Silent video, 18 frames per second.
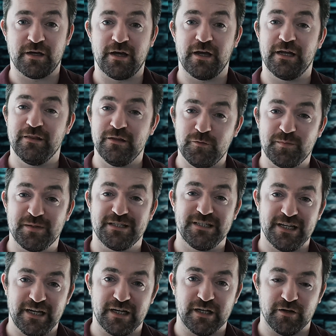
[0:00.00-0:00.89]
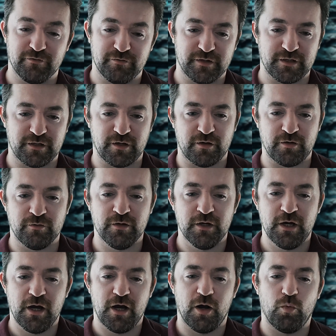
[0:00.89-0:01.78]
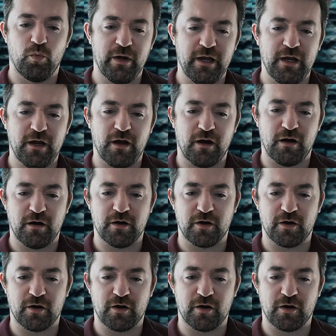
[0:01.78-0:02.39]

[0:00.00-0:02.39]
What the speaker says: In this particular video, we are